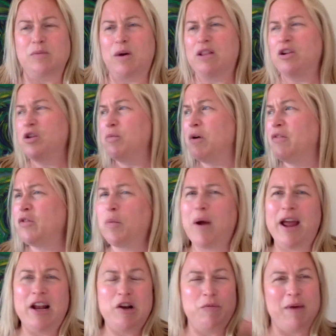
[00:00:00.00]
whether you moved
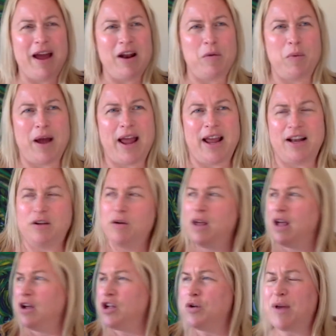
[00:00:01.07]
away and you ran away and
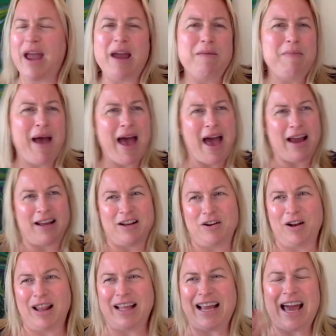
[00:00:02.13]
you came back and
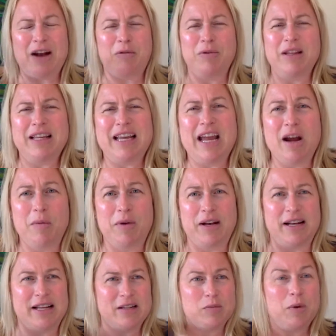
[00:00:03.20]
you're like, I don't really care what it is.